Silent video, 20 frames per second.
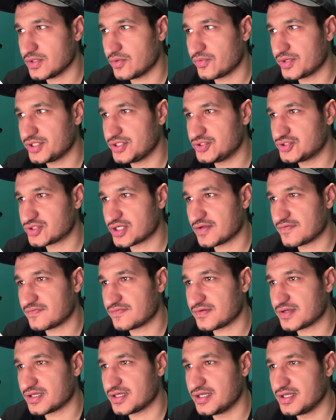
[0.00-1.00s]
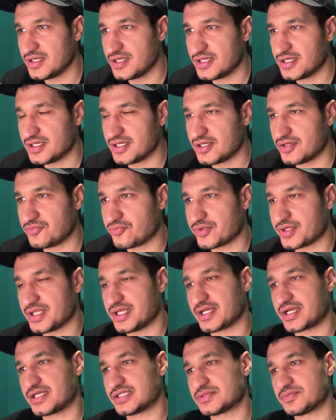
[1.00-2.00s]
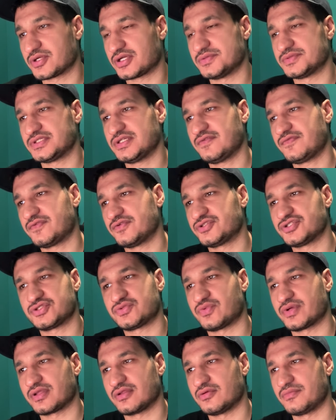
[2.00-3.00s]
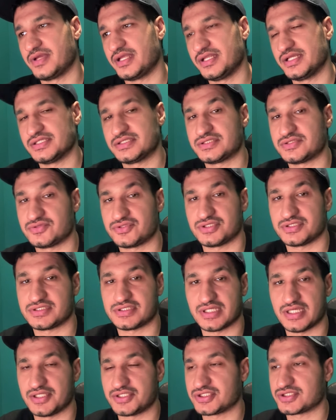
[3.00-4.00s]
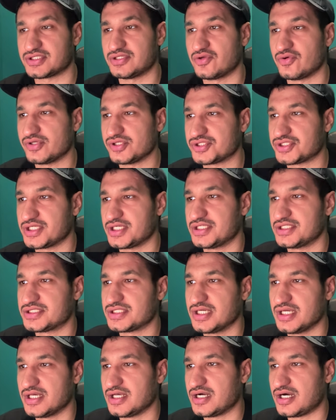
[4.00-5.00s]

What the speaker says: when you drive, when a customer comes in for just regular maintenance, just an oil change,